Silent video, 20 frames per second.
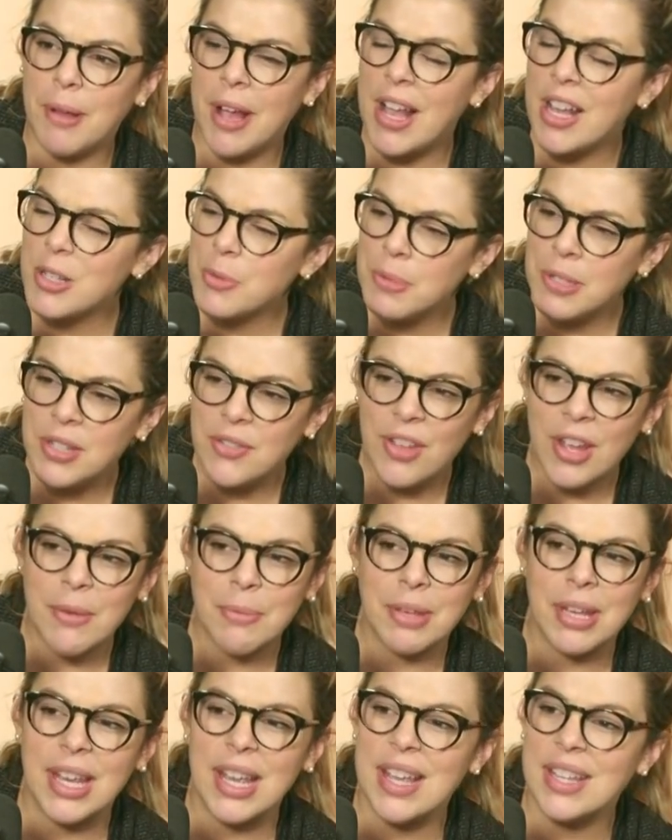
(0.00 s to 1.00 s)
My husband's
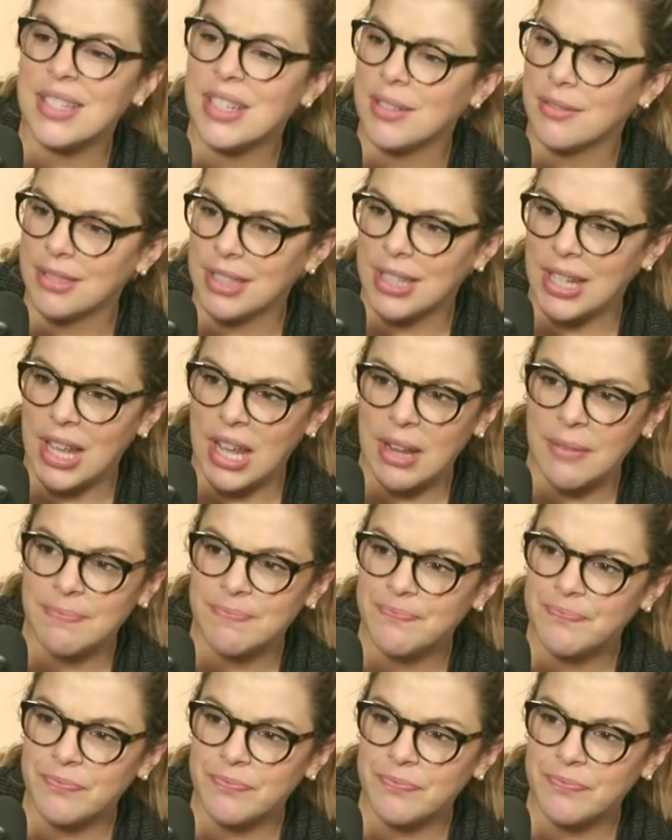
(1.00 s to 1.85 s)
family isn't really.